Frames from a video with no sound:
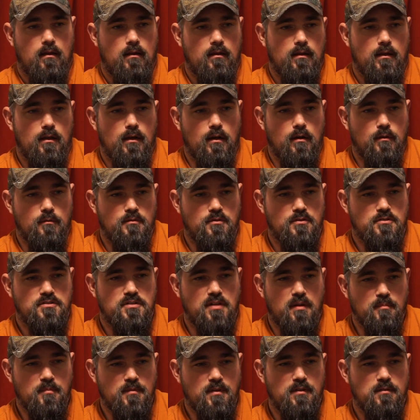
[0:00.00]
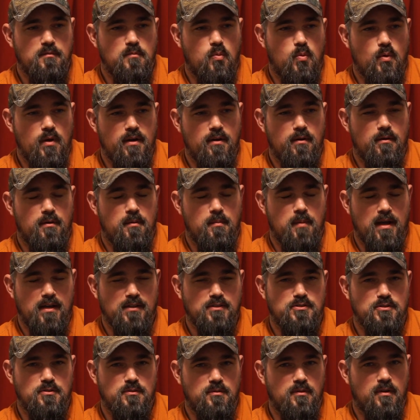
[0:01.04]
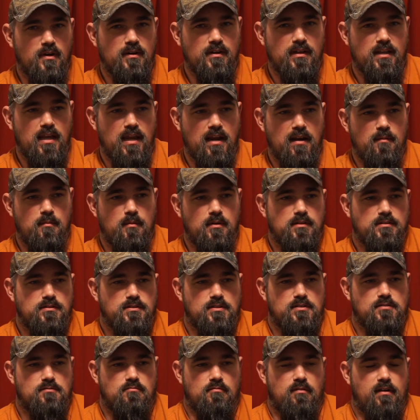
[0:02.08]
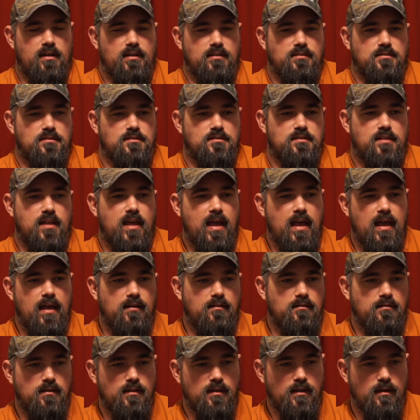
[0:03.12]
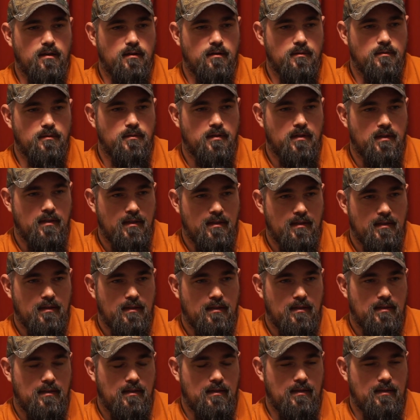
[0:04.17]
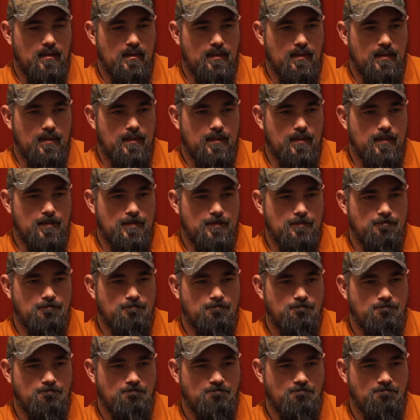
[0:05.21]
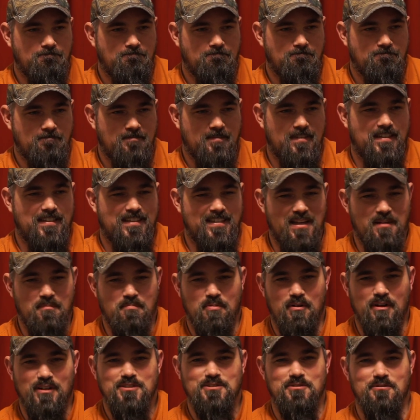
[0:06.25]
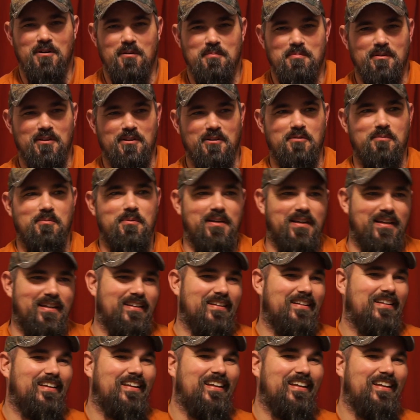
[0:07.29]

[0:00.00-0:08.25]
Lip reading: There's something weird about shooting on camera. It just raises that, um, that pressure up a little bit.